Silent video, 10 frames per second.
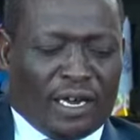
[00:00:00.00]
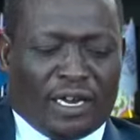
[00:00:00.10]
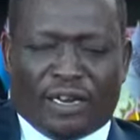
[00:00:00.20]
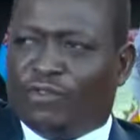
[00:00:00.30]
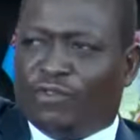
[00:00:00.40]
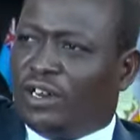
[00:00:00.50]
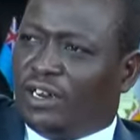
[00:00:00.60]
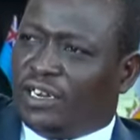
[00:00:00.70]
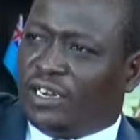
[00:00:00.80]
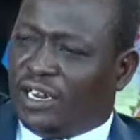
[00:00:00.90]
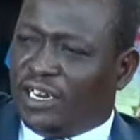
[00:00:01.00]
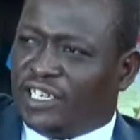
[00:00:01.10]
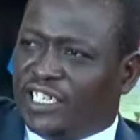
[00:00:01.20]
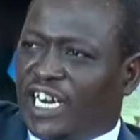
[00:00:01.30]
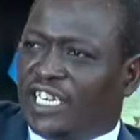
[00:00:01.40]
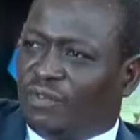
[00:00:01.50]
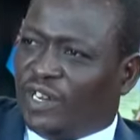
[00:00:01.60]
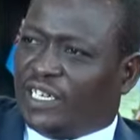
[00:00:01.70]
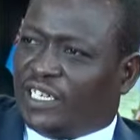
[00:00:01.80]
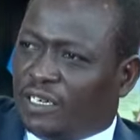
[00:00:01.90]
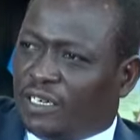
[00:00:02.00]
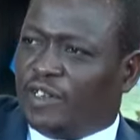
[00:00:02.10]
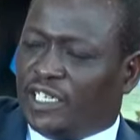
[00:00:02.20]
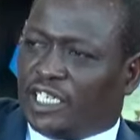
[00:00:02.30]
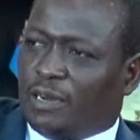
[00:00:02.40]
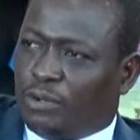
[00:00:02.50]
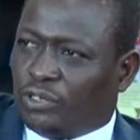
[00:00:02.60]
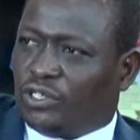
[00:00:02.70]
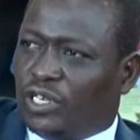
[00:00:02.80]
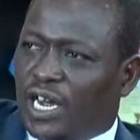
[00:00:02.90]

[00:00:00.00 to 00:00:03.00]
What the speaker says: indigenous vegetables,